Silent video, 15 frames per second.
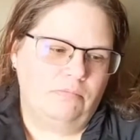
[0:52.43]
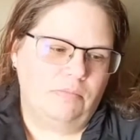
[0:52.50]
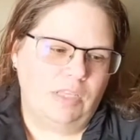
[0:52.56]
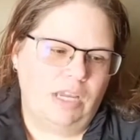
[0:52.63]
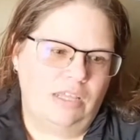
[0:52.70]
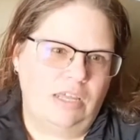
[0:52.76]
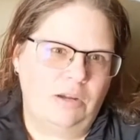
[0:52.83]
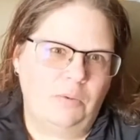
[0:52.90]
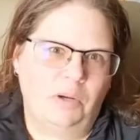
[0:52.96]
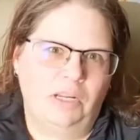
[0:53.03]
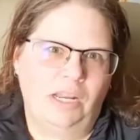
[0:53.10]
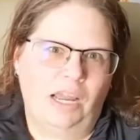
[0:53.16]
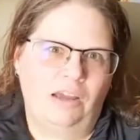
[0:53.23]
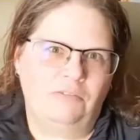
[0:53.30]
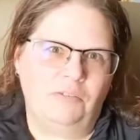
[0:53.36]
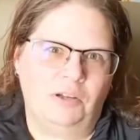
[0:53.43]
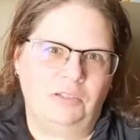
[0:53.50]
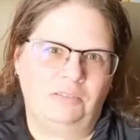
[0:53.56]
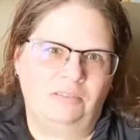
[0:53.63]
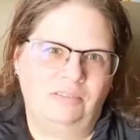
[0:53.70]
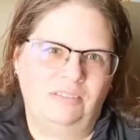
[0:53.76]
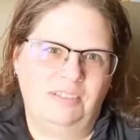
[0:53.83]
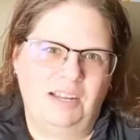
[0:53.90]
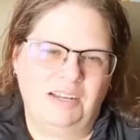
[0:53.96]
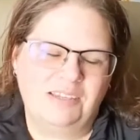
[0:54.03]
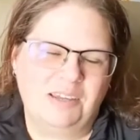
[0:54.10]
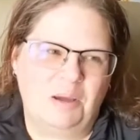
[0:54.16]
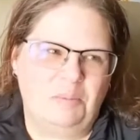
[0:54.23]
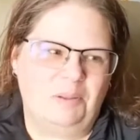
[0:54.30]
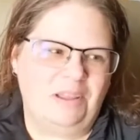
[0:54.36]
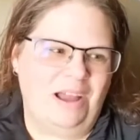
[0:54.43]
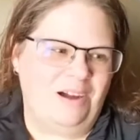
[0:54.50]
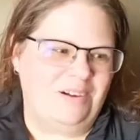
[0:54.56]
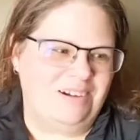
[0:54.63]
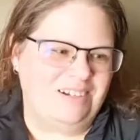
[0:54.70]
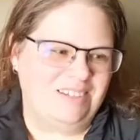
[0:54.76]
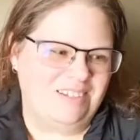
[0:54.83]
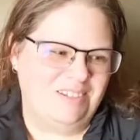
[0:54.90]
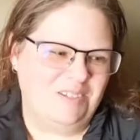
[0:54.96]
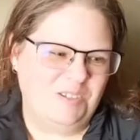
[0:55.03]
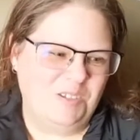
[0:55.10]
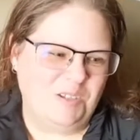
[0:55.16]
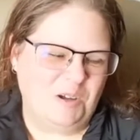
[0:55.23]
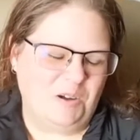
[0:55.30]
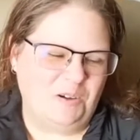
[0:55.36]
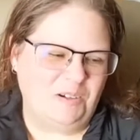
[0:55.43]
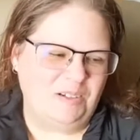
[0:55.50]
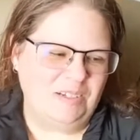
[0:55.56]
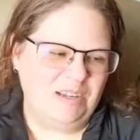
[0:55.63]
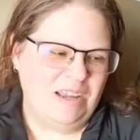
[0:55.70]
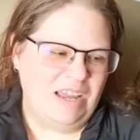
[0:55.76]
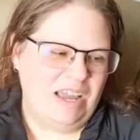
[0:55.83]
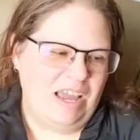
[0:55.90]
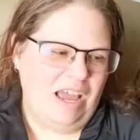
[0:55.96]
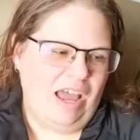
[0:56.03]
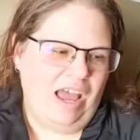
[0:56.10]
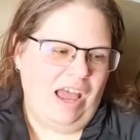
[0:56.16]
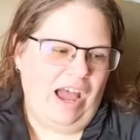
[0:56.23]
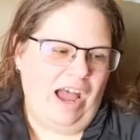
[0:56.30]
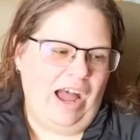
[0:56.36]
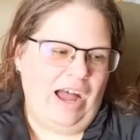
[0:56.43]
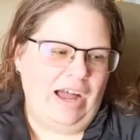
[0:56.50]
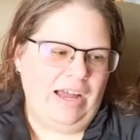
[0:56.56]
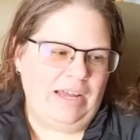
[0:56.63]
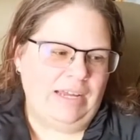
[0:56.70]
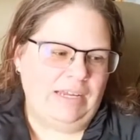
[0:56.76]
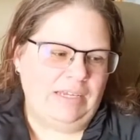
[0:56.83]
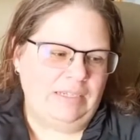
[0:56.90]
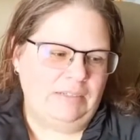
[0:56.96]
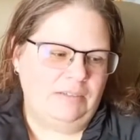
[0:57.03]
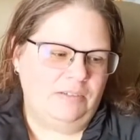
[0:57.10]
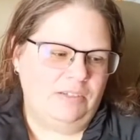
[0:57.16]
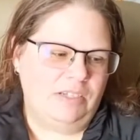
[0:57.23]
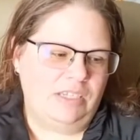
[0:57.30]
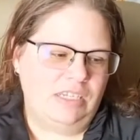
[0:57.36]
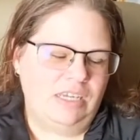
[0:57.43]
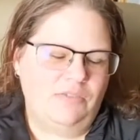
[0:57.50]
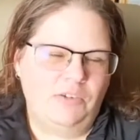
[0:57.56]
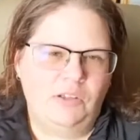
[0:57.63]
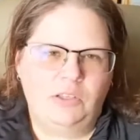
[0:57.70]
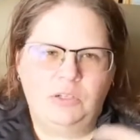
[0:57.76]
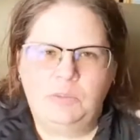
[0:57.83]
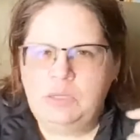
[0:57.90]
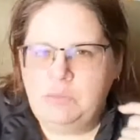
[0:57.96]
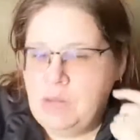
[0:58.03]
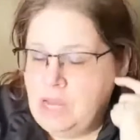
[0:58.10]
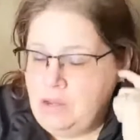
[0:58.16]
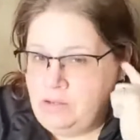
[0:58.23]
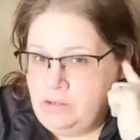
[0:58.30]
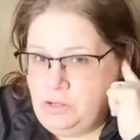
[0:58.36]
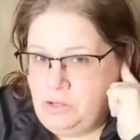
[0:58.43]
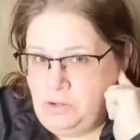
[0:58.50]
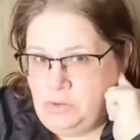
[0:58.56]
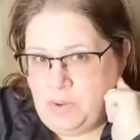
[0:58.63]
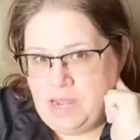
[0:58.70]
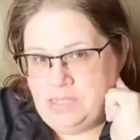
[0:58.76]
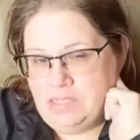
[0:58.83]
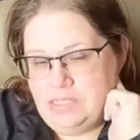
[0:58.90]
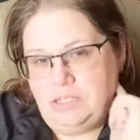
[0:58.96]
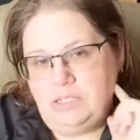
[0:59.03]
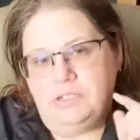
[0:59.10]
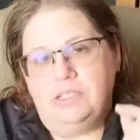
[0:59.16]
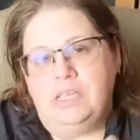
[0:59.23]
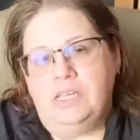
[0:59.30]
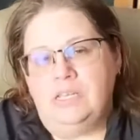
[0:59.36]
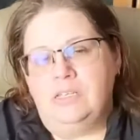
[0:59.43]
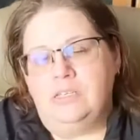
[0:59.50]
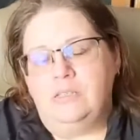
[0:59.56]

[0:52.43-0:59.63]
think we're going to have fun the next couple hours. So just to give you a little bit about who Wild Stitchers is,